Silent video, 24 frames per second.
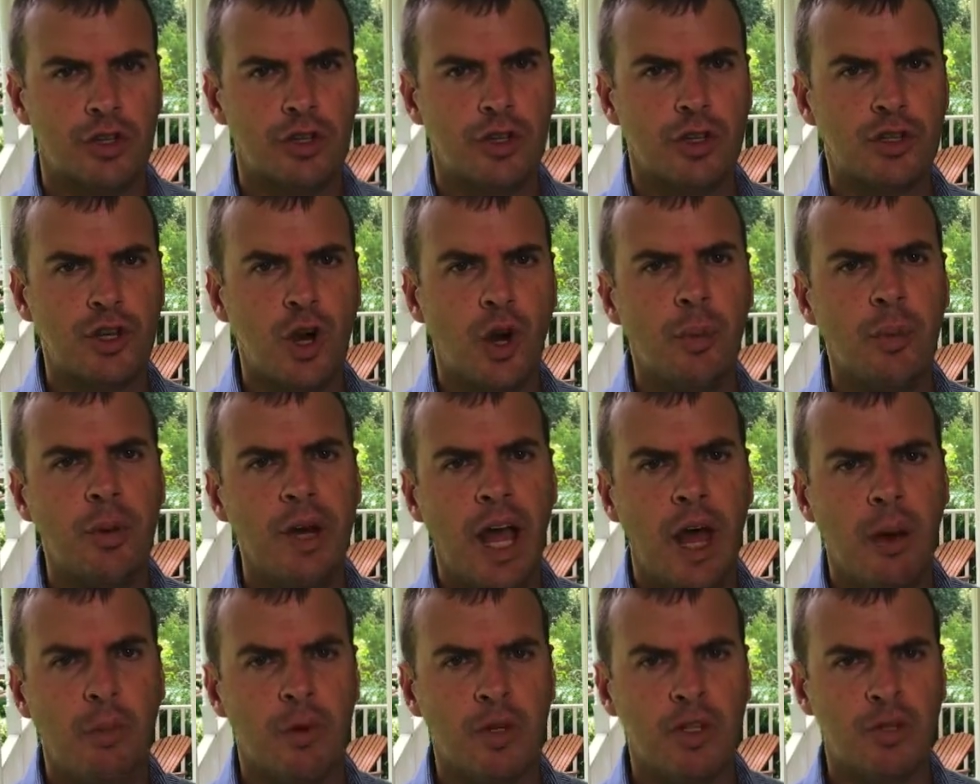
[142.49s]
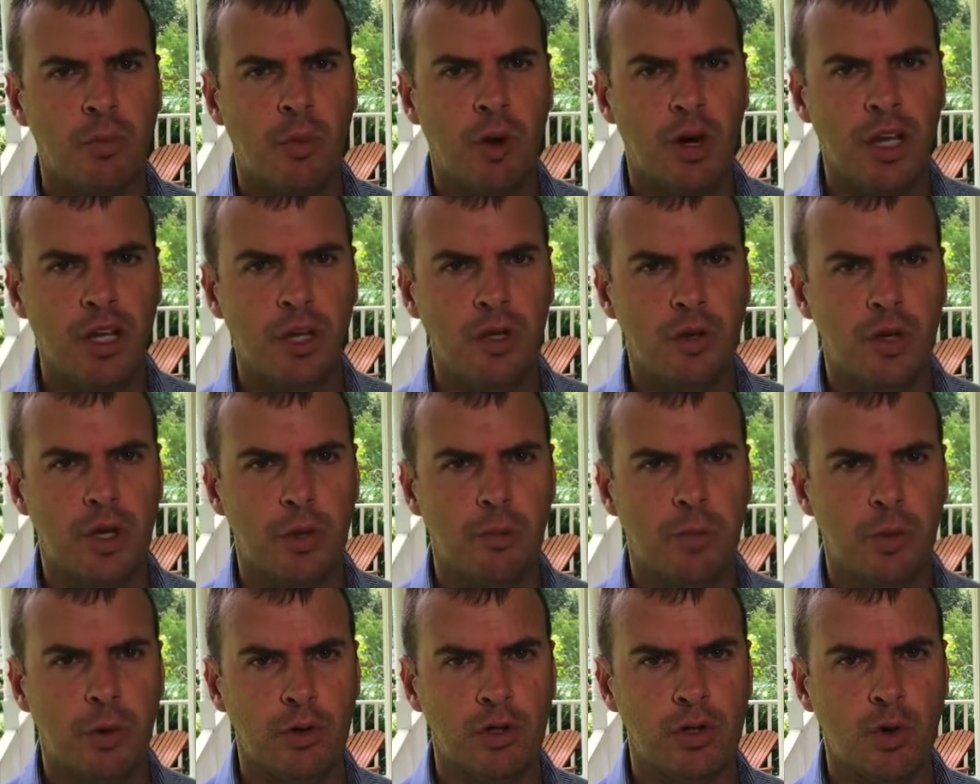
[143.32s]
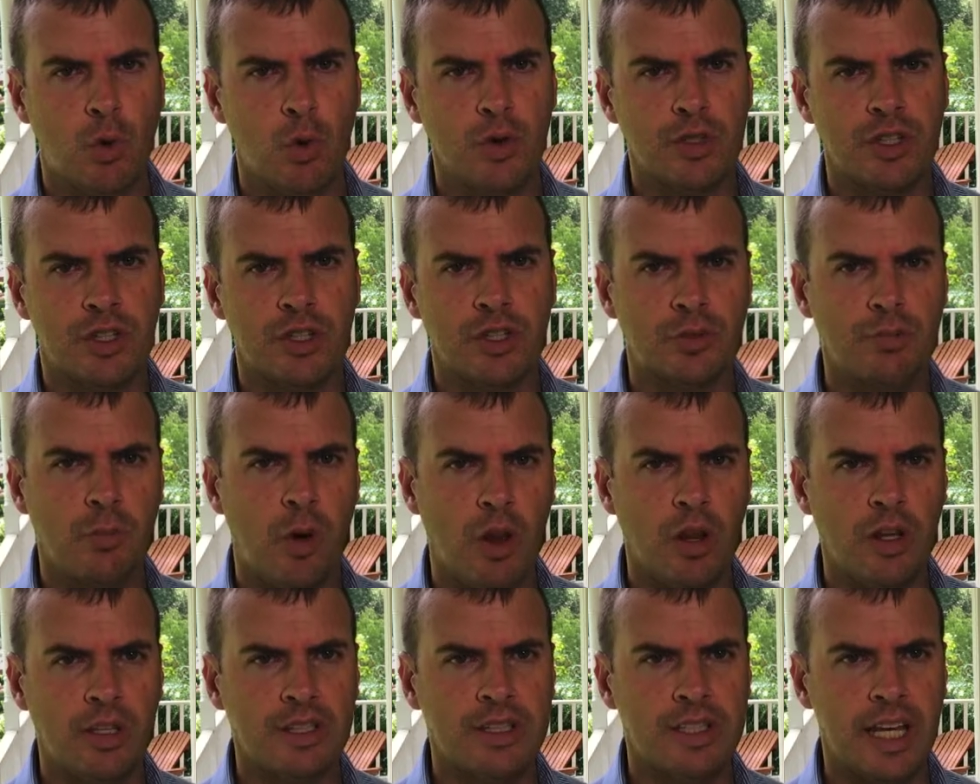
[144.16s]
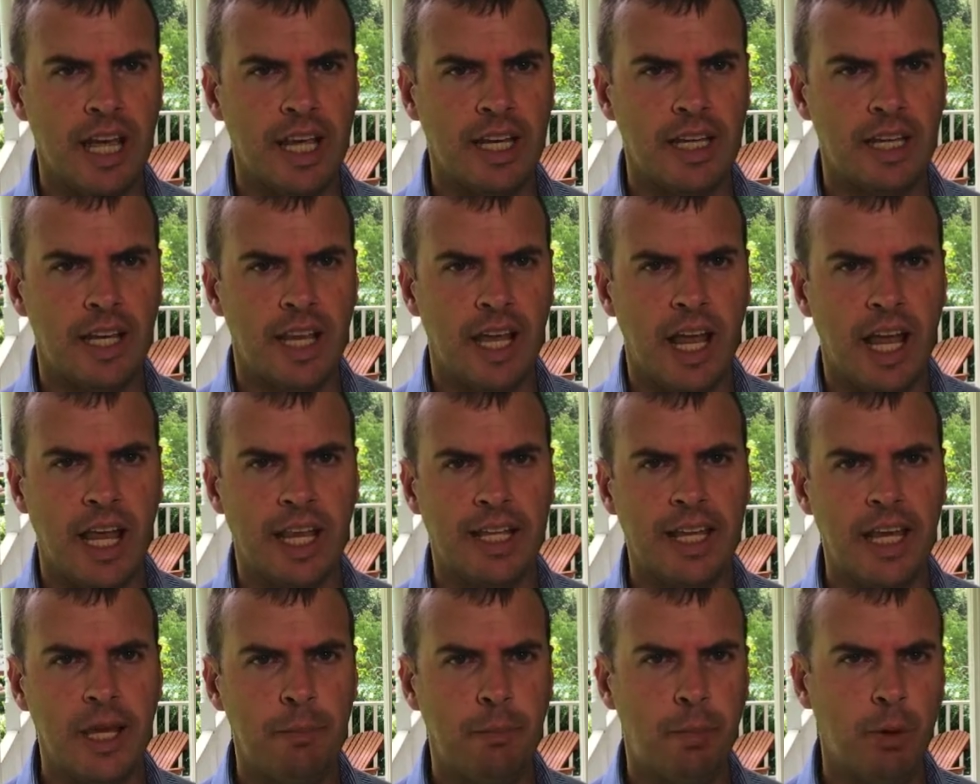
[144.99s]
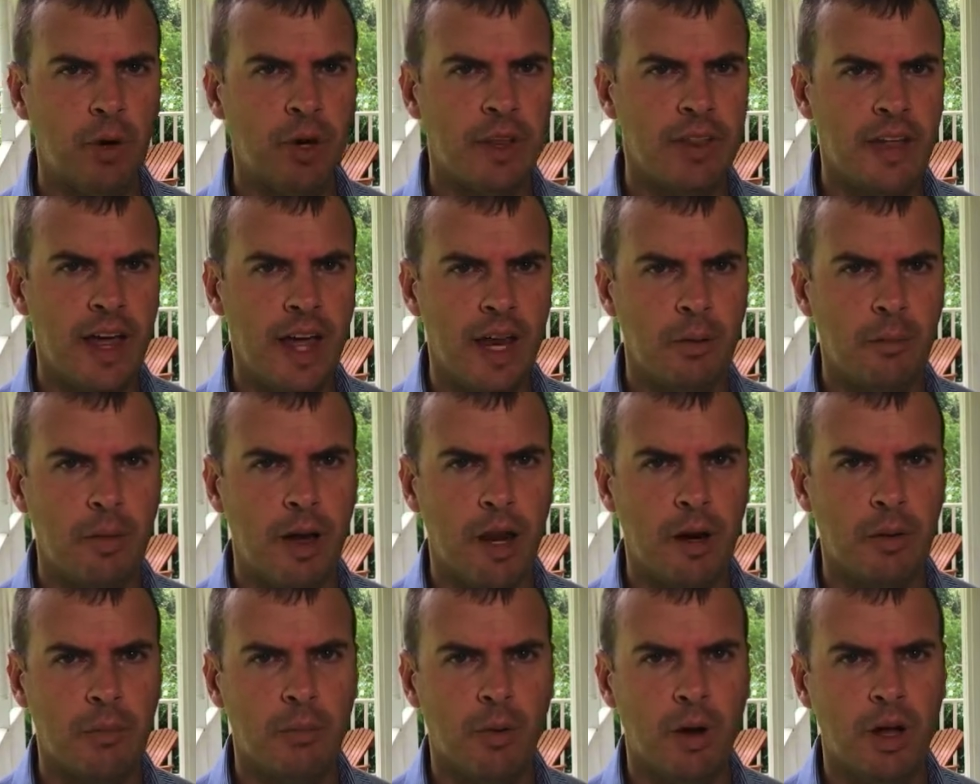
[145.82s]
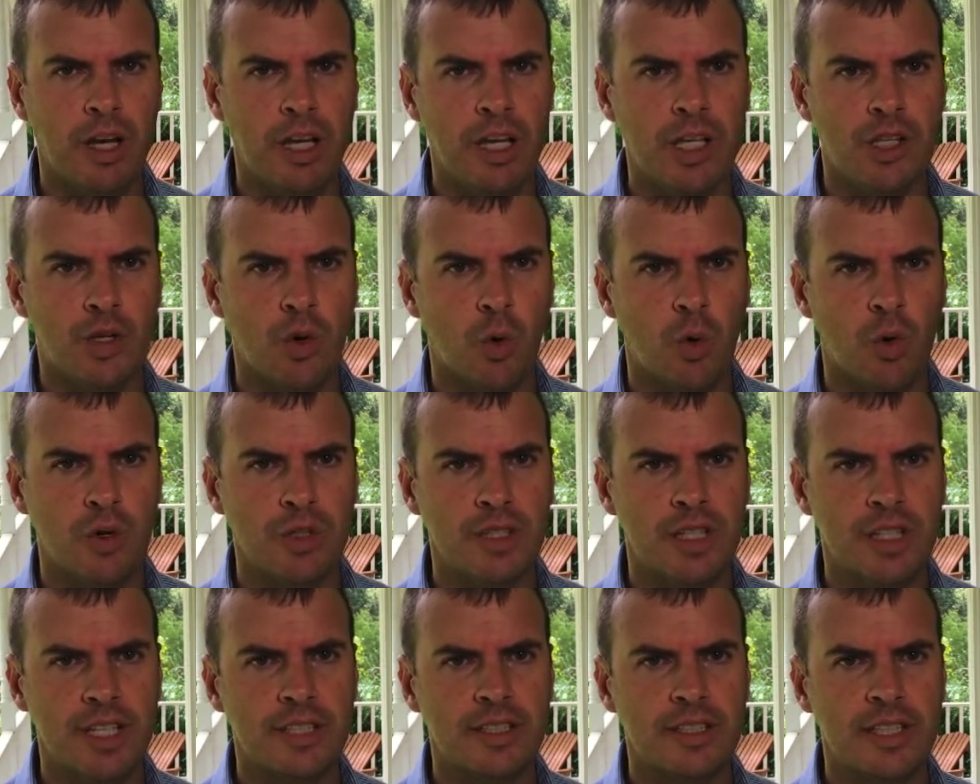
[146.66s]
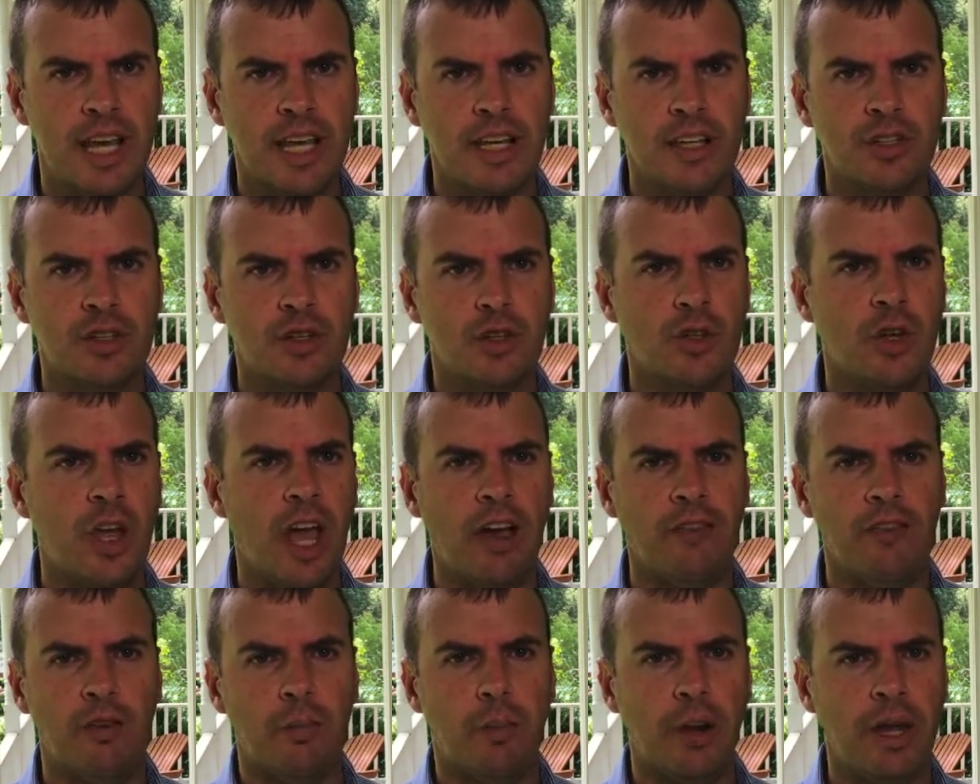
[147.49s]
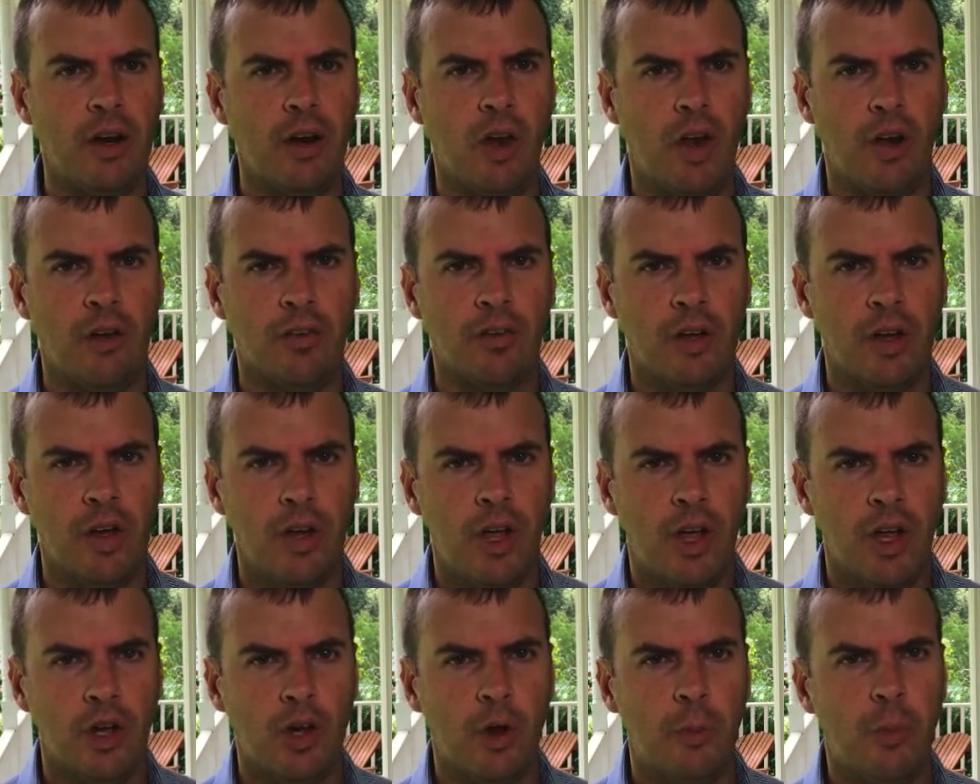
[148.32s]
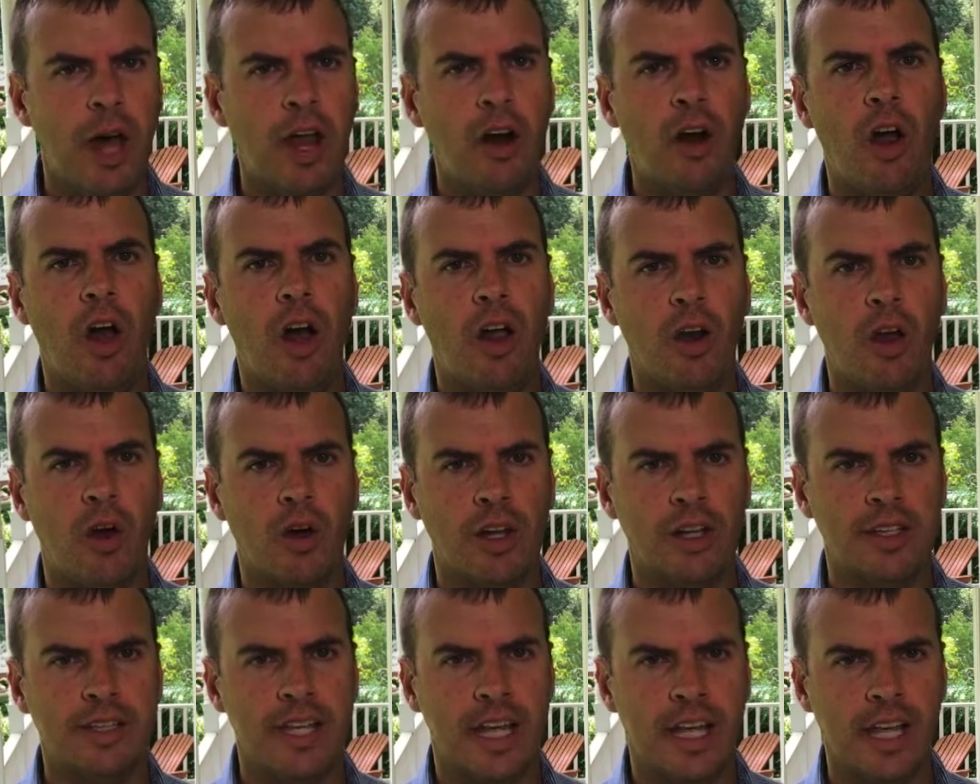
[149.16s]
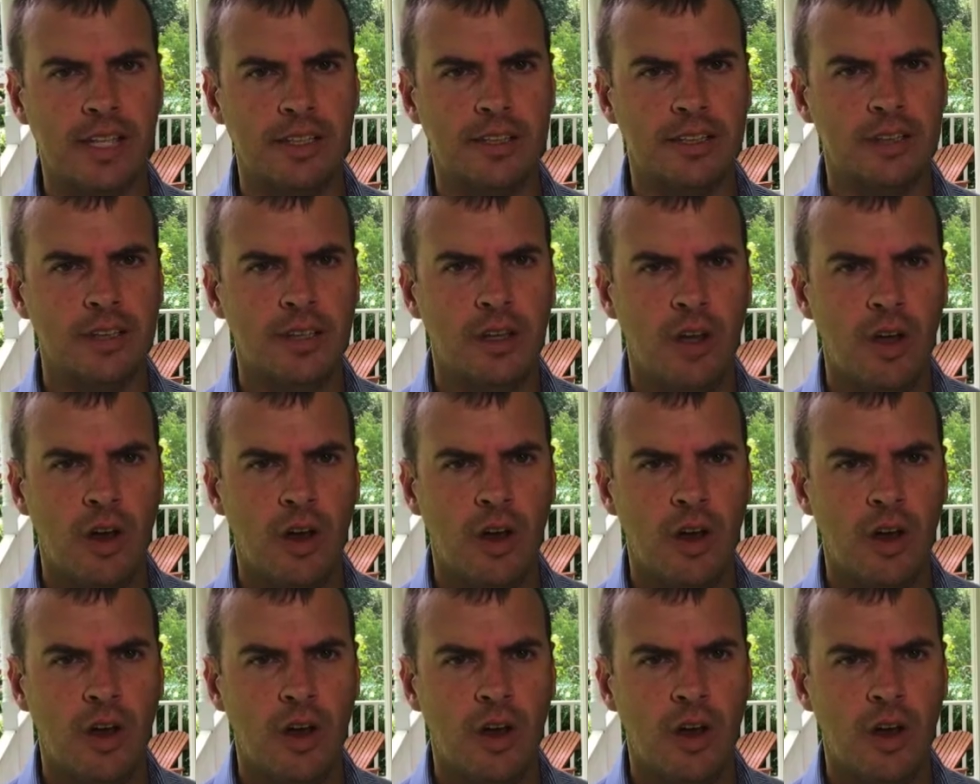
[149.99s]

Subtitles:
Determine how much money you can put towards the smallest debt and keep putting that amount of money towards this debt until you have it paid off, no matter how long it takes.